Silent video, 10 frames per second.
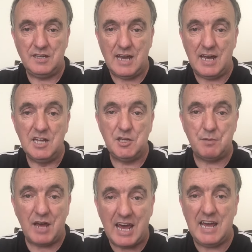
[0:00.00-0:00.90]
the
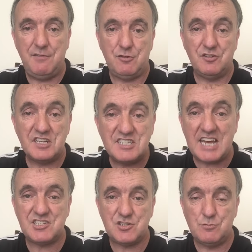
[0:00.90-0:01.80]
behaviour and the
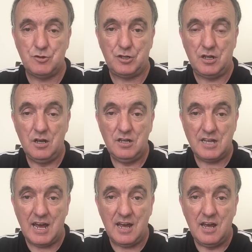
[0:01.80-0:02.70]
testimony,
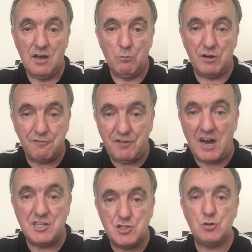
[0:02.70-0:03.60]
with a
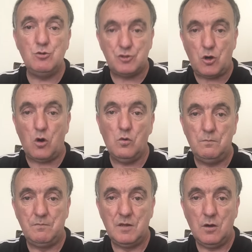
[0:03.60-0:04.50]
fine-tooth
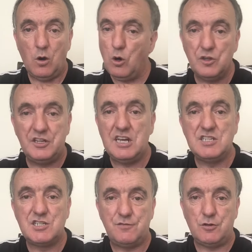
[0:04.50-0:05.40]
comb. All the
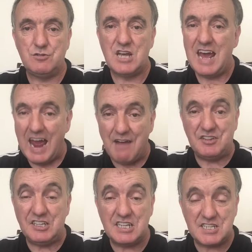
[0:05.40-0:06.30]
interviews,
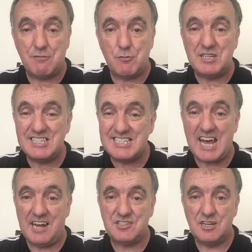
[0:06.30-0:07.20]
everything that's ever been
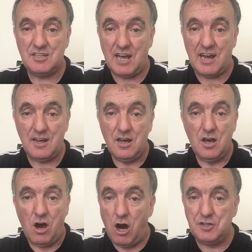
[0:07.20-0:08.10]
said,
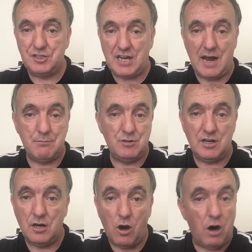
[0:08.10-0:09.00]
on
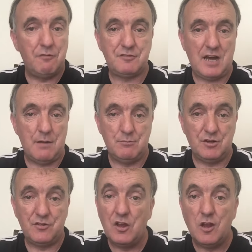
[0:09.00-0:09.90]
camera, off
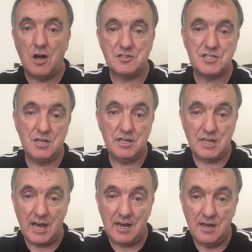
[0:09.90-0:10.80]
camera, the lot,
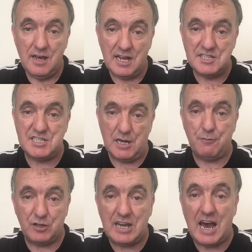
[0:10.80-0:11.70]
and see if
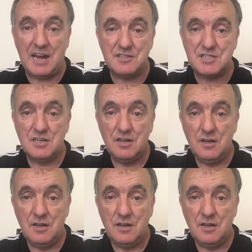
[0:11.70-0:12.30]
you can't